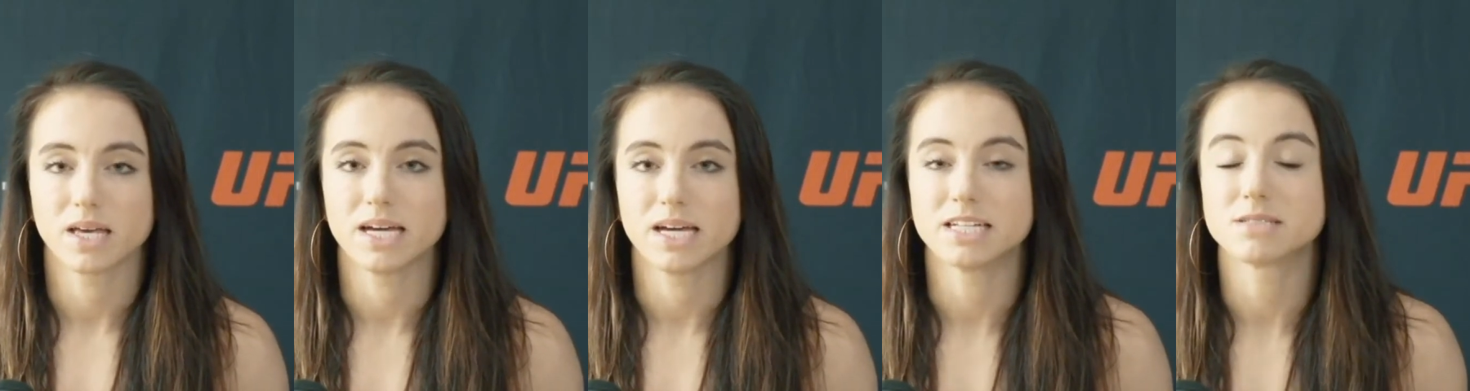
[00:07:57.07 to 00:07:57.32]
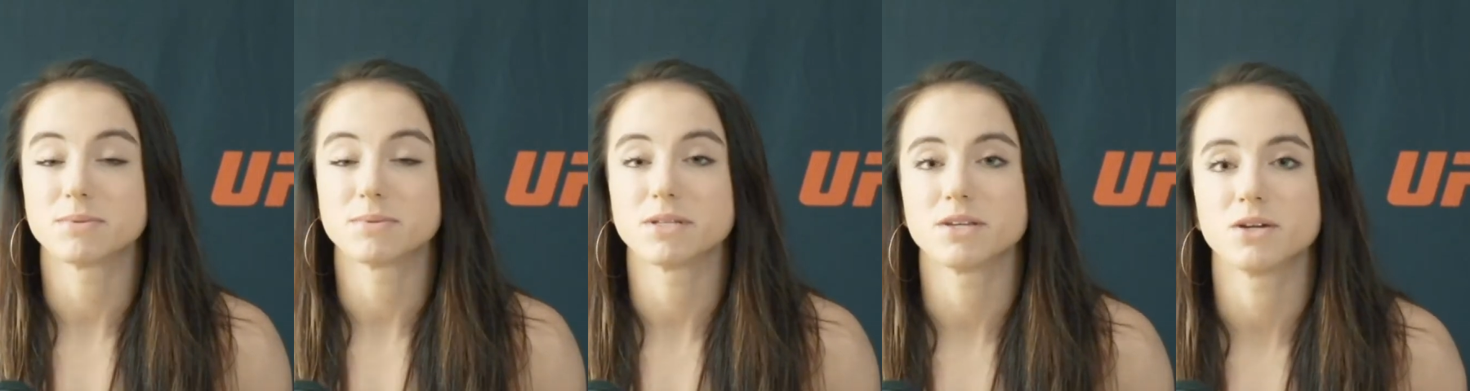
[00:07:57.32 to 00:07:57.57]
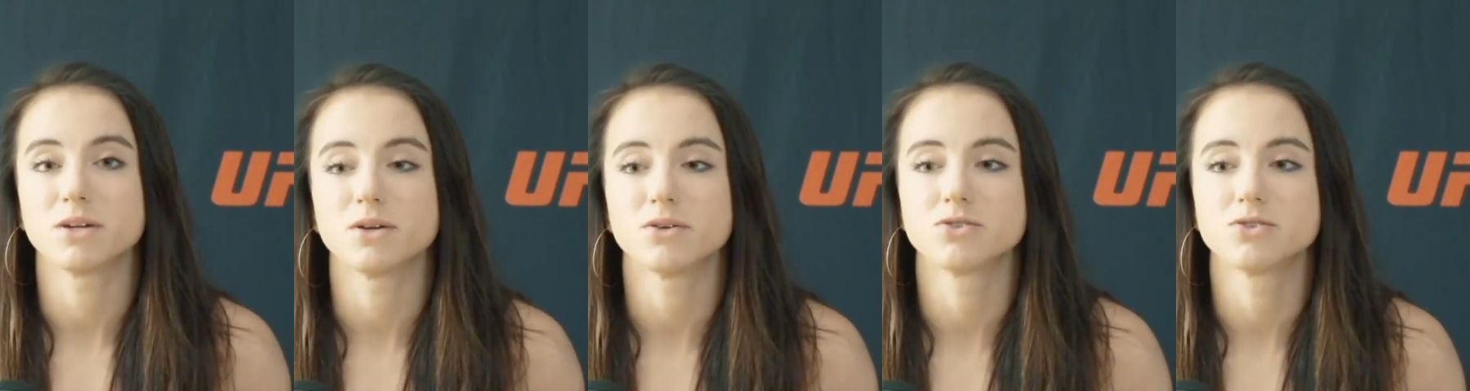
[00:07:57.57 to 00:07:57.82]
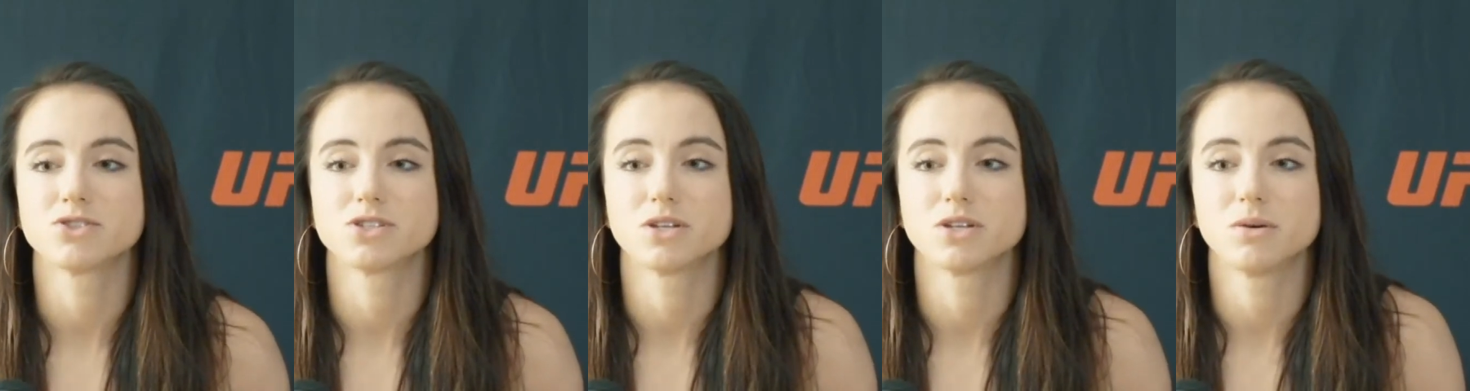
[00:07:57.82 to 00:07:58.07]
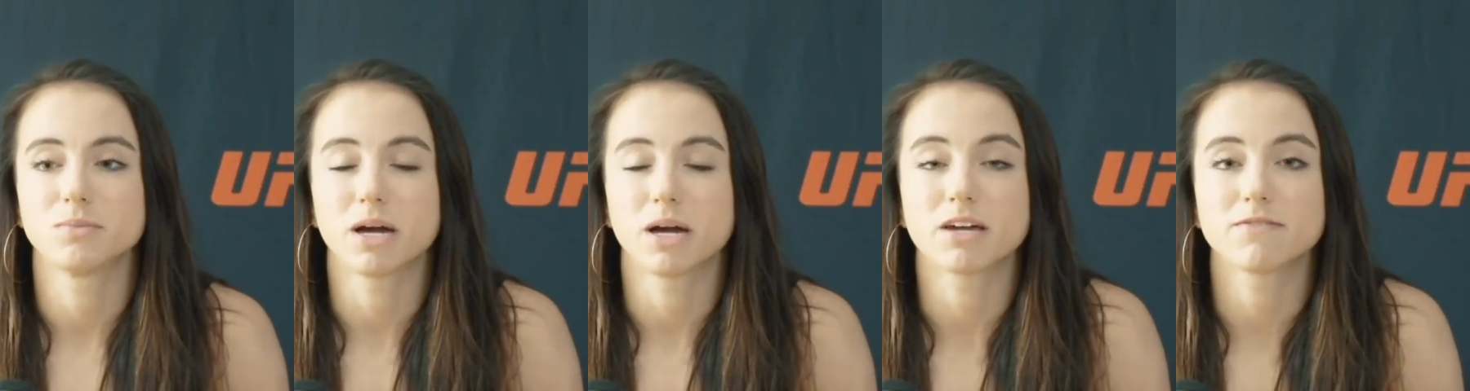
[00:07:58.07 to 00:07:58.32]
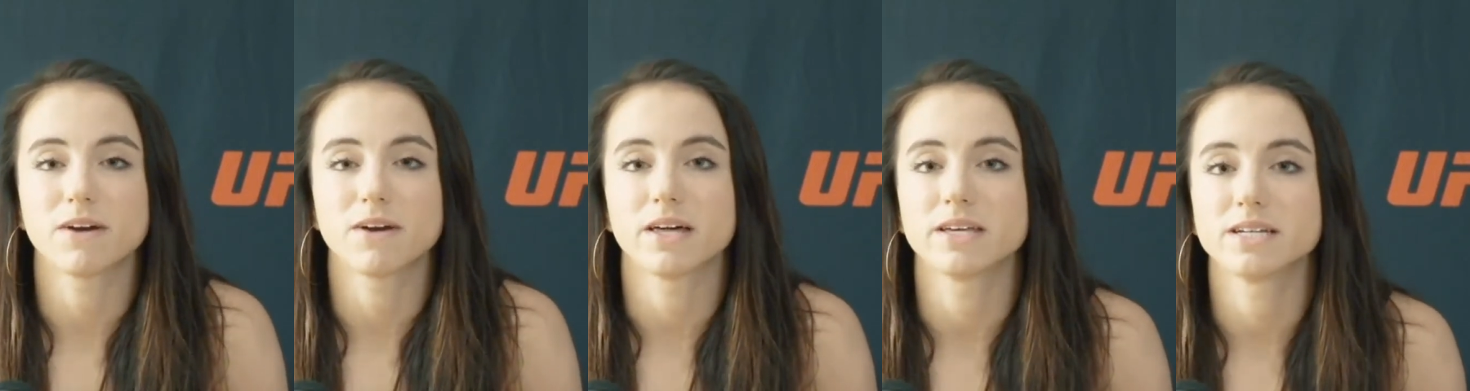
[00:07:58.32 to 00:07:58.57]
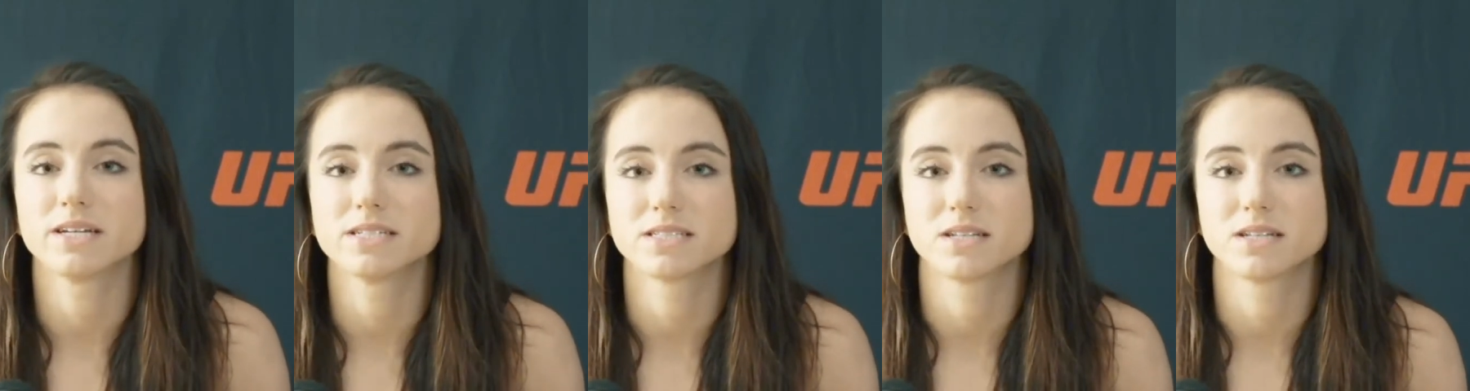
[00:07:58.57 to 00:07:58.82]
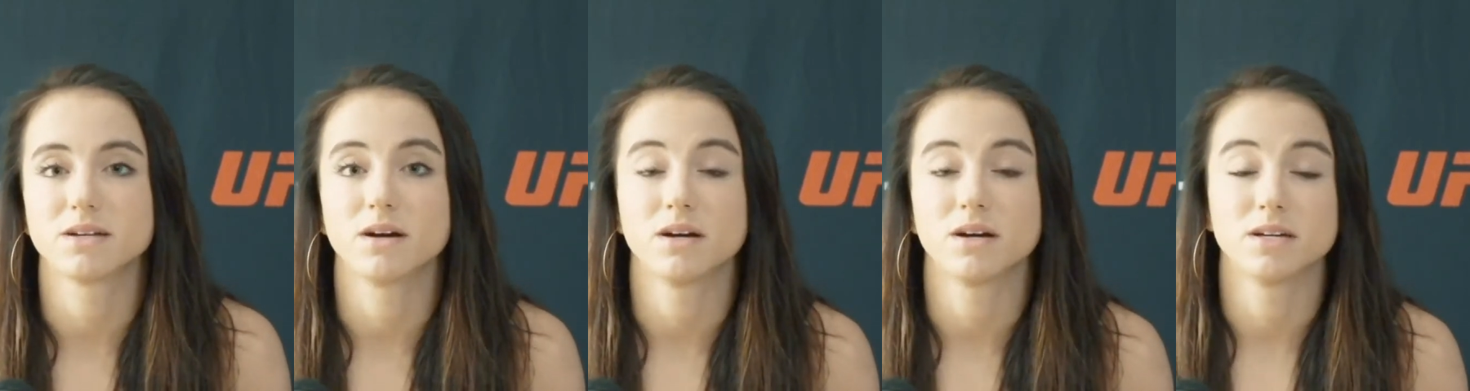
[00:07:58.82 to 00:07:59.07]
It's been huge. You know, Mike Valley is
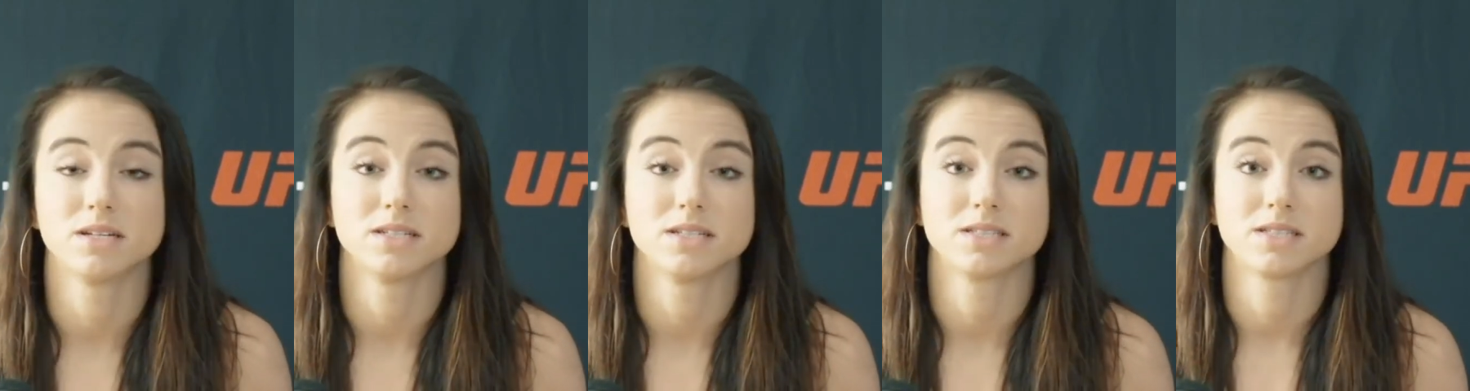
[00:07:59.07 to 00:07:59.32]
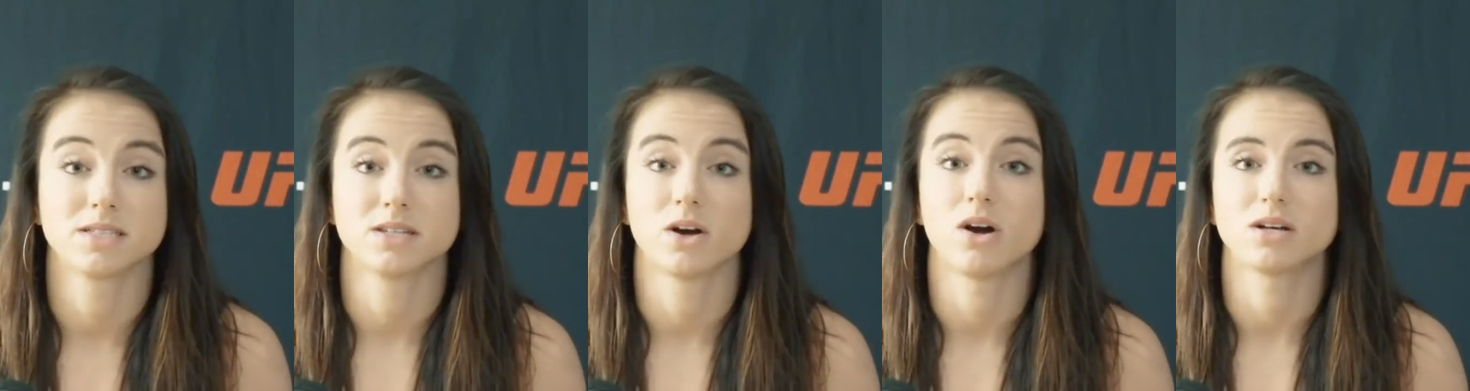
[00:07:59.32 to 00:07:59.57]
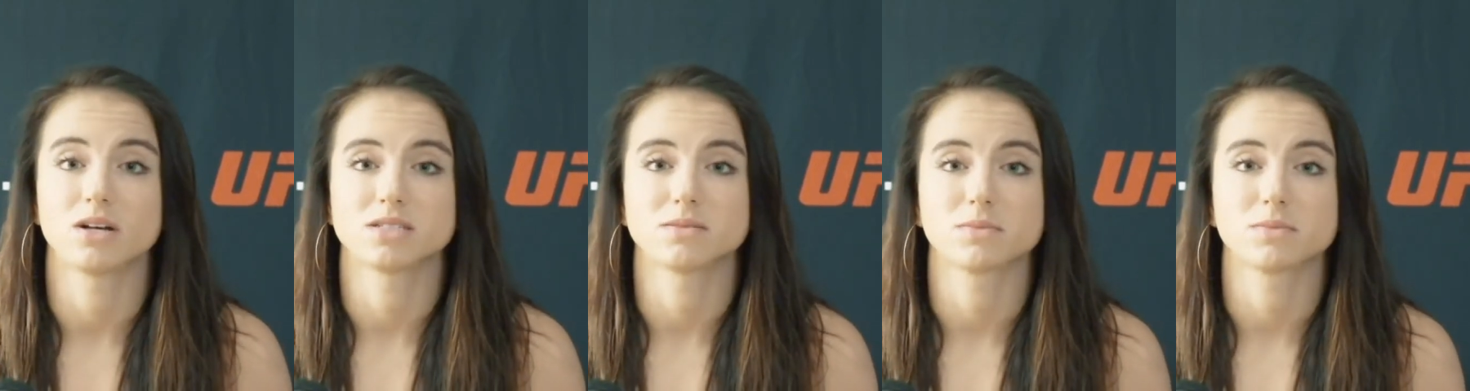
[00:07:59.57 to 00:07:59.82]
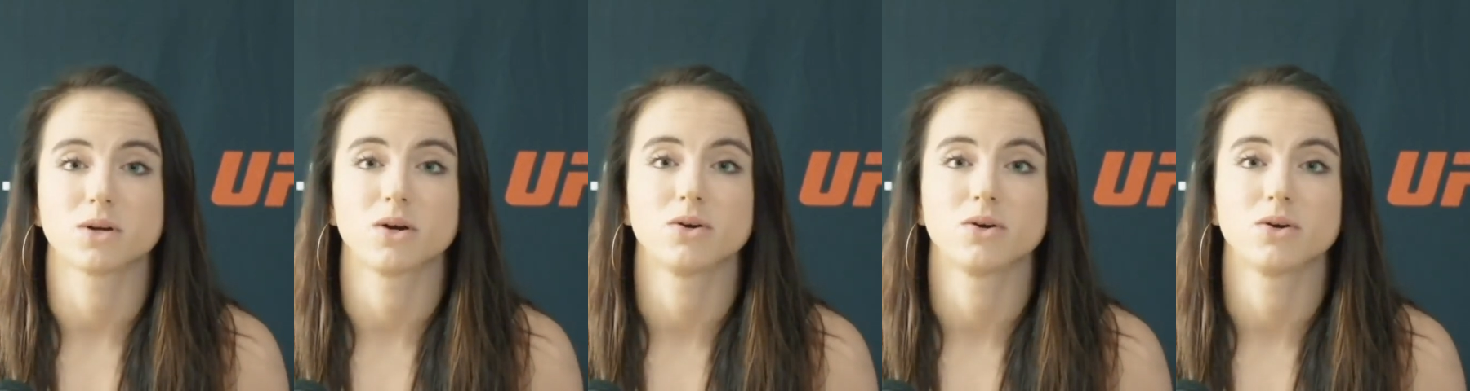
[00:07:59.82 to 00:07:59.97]
an awesome